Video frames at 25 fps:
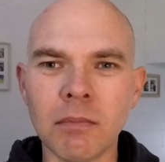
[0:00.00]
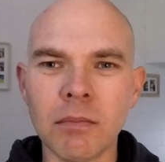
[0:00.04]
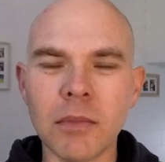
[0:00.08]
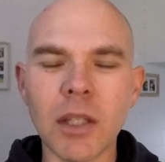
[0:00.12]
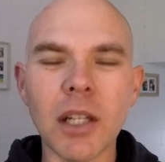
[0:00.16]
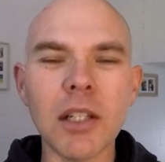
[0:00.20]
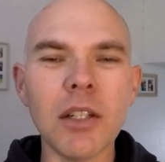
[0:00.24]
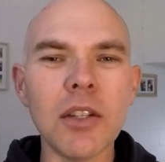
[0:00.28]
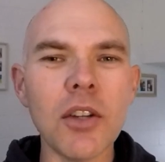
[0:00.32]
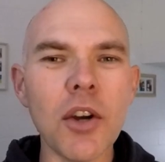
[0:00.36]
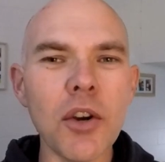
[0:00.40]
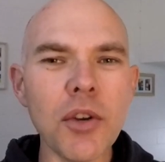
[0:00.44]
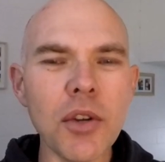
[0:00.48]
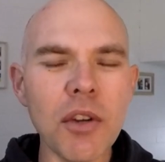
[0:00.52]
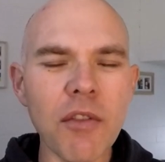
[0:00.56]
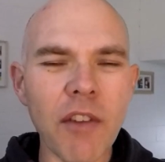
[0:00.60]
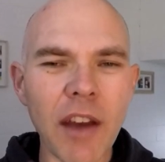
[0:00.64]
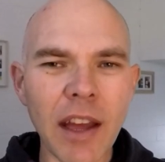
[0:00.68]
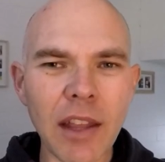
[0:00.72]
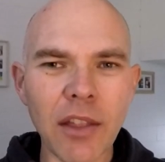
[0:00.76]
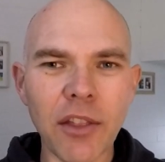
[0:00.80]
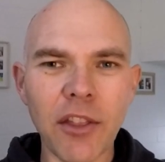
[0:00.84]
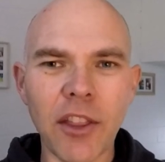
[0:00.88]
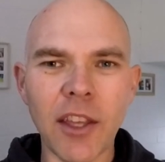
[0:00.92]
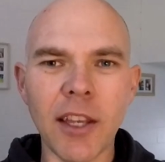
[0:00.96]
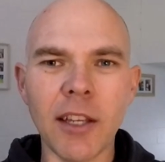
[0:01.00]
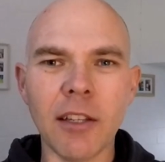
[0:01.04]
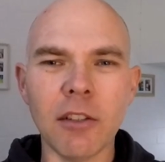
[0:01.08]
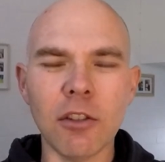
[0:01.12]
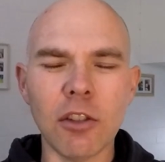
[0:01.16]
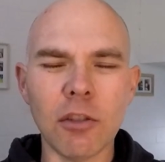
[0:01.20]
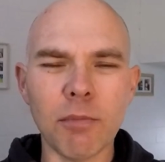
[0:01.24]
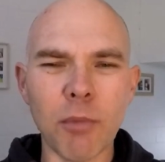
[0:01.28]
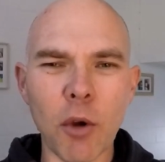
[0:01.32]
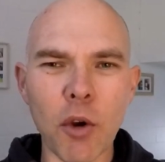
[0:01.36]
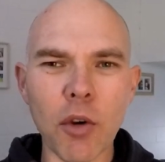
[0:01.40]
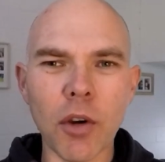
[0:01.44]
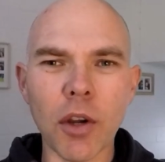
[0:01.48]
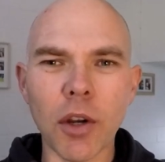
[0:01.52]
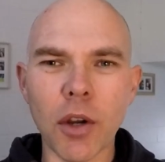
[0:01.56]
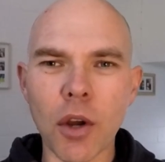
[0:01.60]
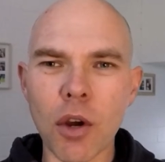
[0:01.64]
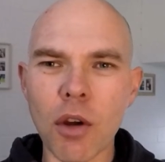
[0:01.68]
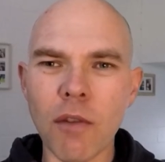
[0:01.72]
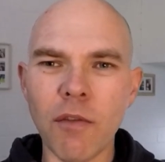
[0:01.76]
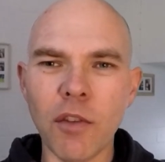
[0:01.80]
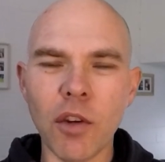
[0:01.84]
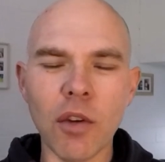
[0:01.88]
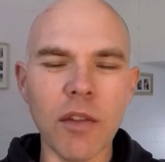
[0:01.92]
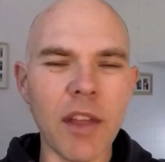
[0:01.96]
I know you've had things spoken
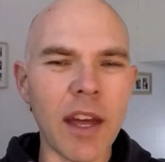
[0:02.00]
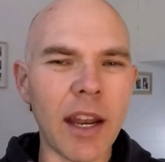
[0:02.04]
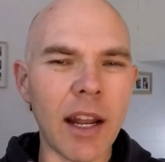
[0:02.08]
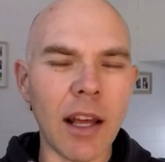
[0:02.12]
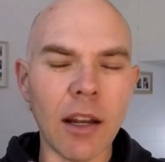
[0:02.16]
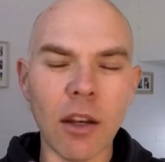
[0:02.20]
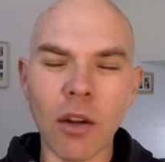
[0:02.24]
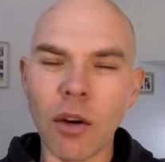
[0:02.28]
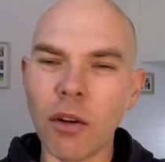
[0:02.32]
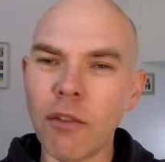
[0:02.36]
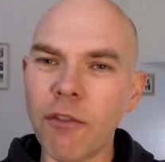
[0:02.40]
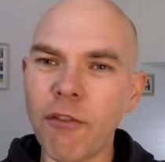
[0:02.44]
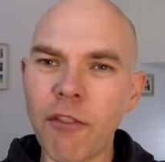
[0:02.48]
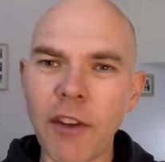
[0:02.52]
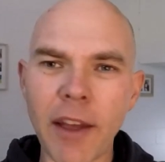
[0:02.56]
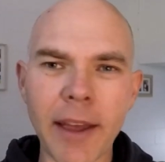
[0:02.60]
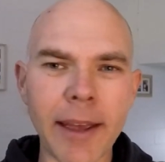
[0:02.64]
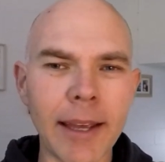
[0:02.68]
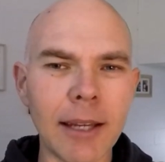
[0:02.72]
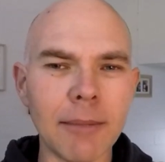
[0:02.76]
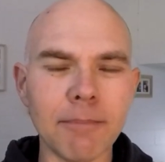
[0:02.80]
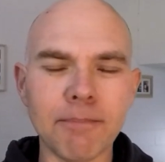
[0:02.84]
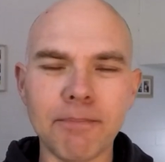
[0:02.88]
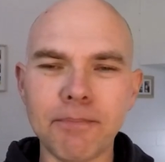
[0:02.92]
over you that are not fair.